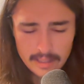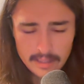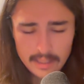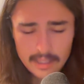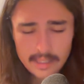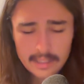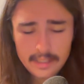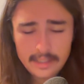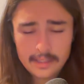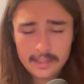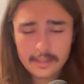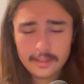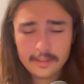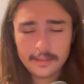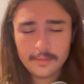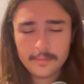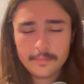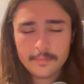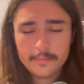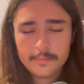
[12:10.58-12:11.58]

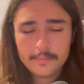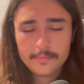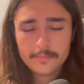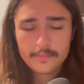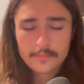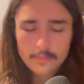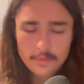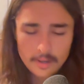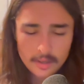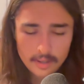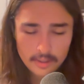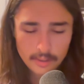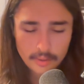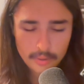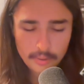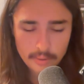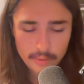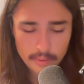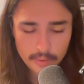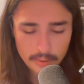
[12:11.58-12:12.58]
in,
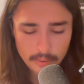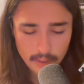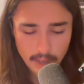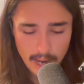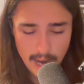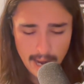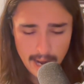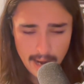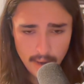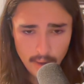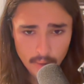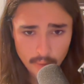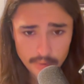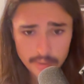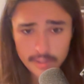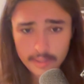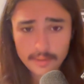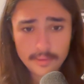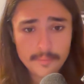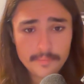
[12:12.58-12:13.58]

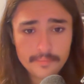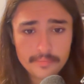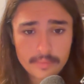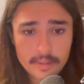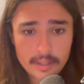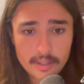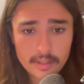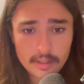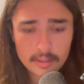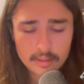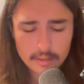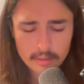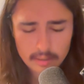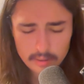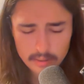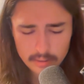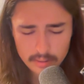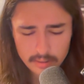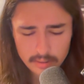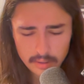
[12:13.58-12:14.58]
out.
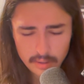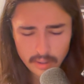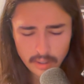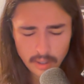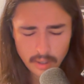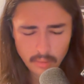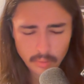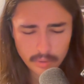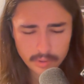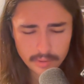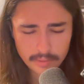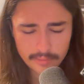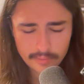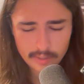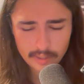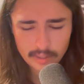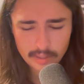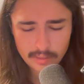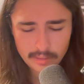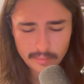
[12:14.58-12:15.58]
Oh, what the
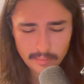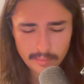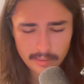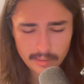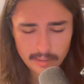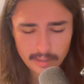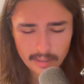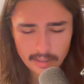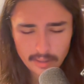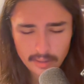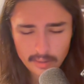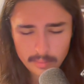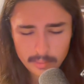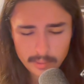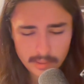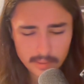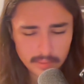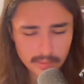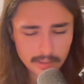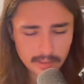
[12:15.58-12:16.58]
fuck am I? I hope
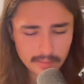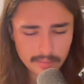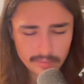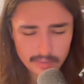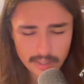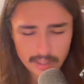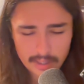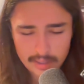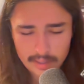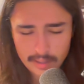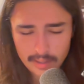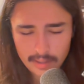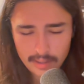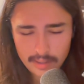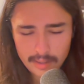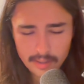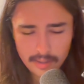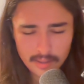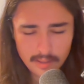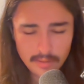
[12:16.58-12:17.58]
I don't get a flat tire
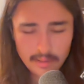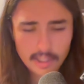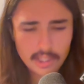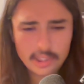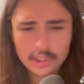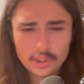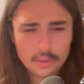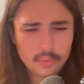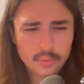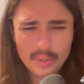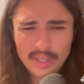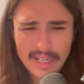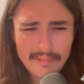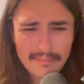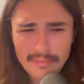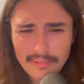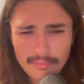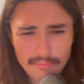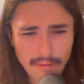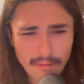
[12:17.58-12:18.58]
today. Just
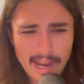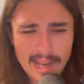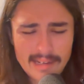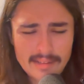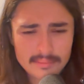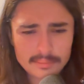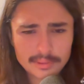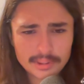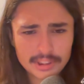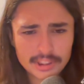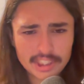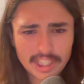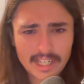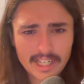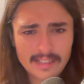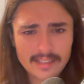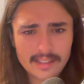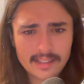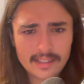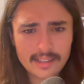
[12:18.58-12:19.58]
whatever random
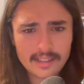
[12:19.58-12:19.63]
shit.